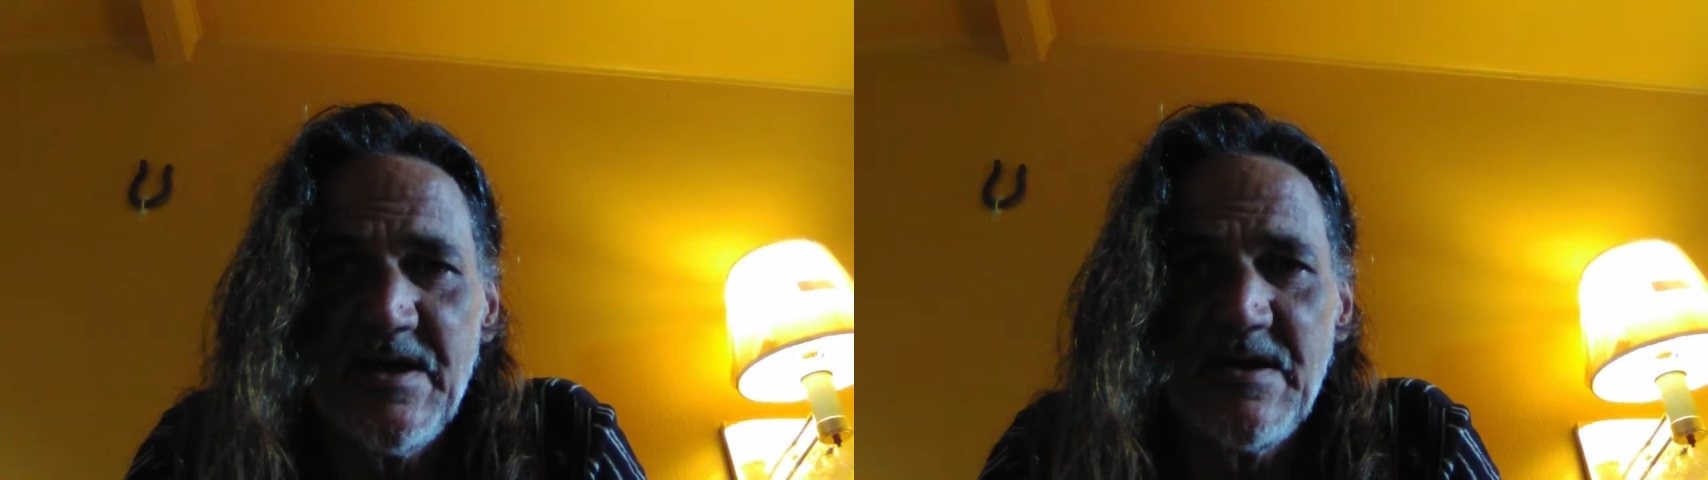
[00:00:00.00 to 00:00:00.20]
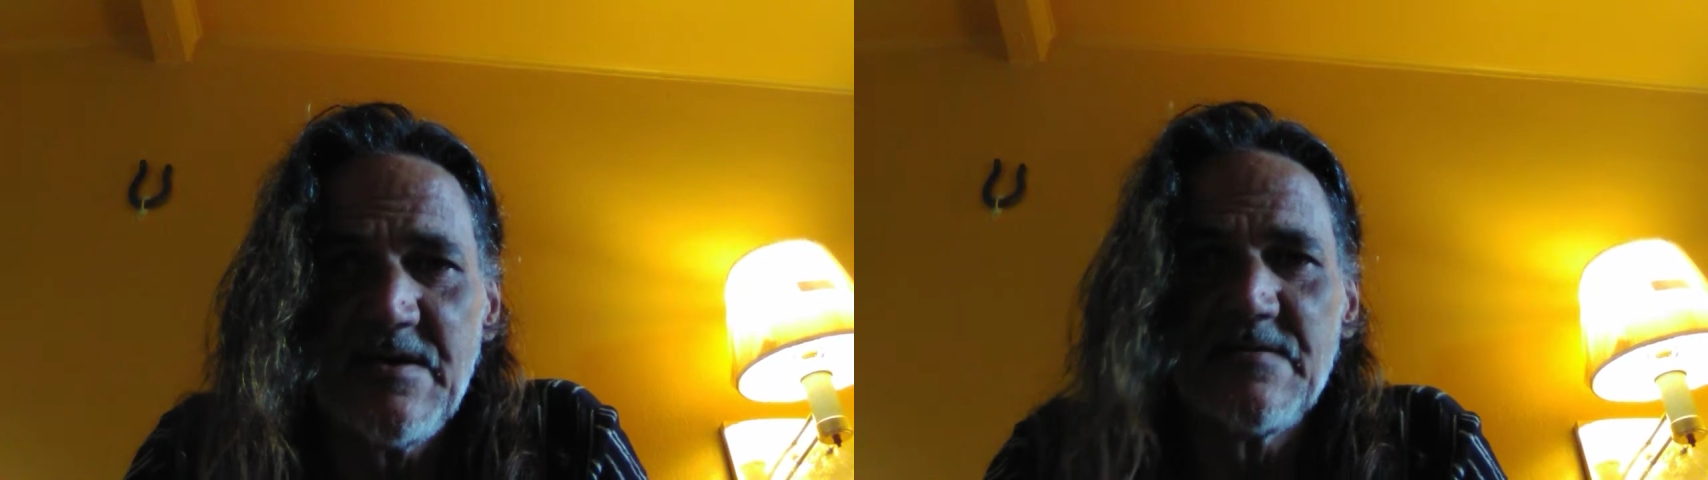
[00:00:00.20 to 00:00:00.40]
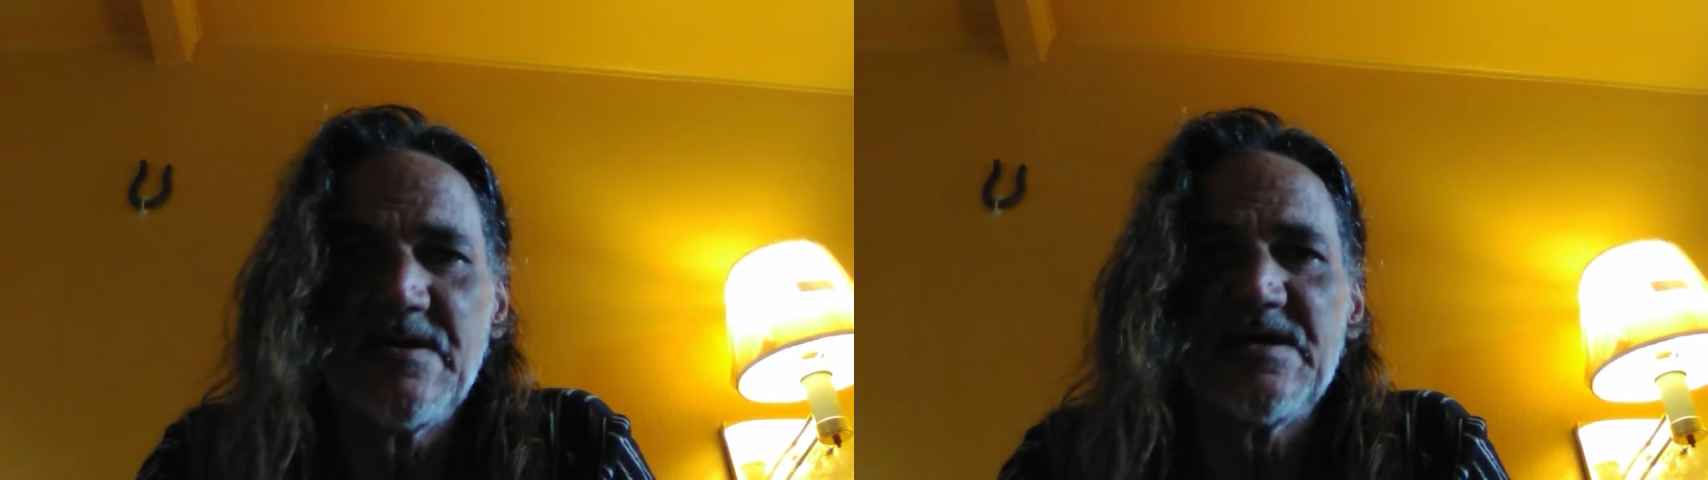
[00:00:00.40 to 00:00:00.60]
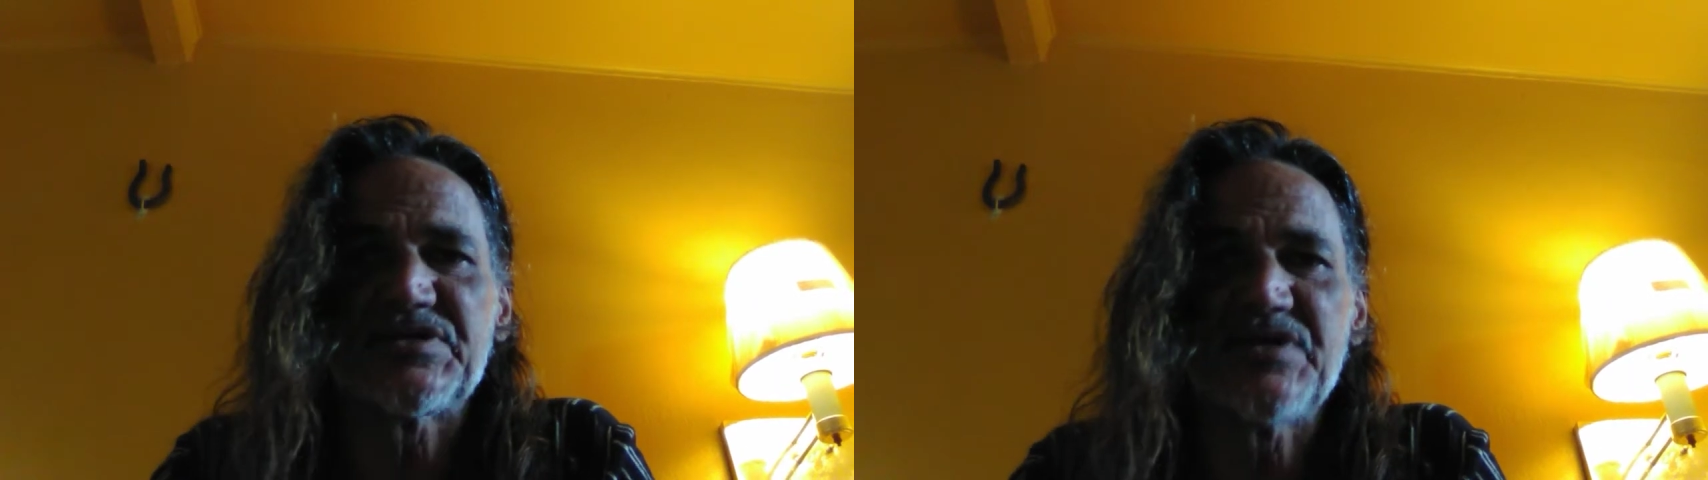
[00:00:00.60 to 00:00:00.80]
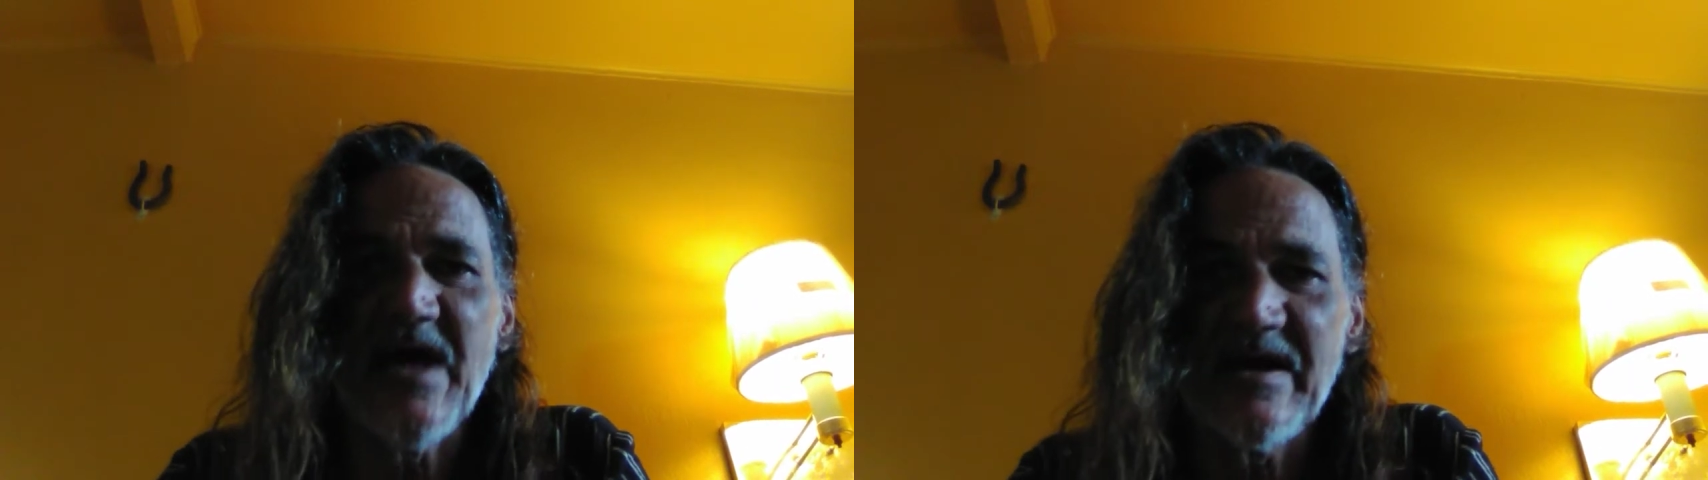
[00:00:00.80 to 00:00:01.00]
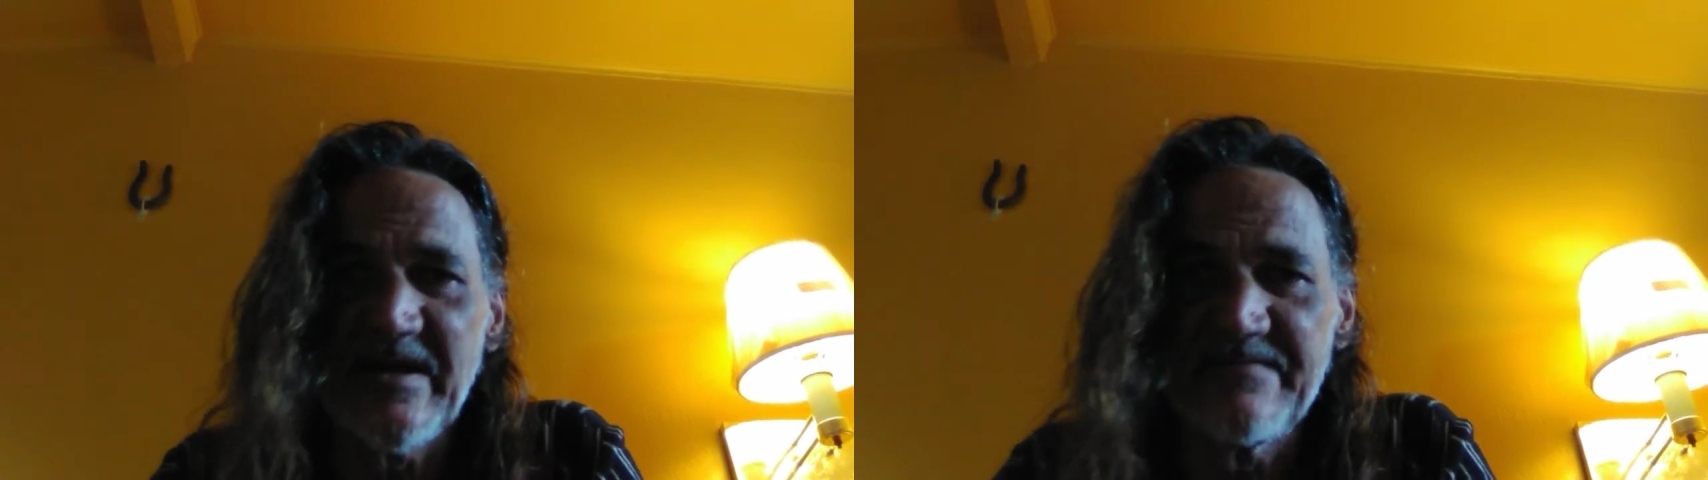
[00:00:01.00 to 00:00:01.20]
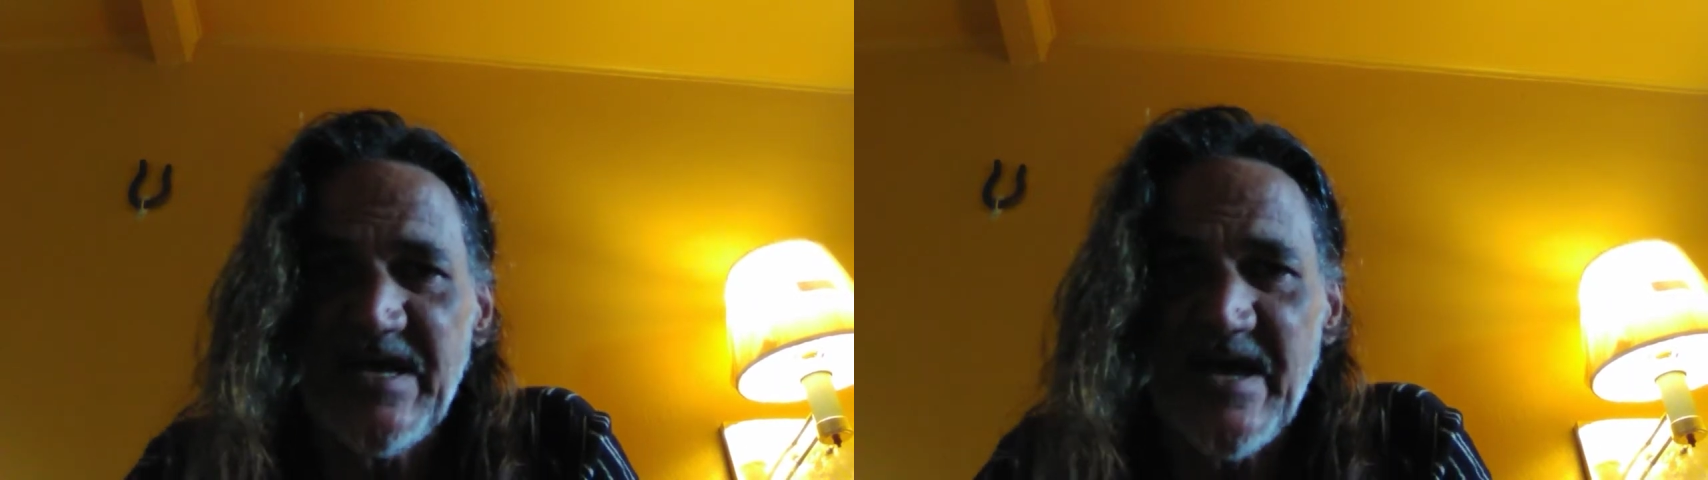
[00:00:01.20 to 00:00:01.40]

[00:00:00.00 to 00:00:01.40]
It's not leaving any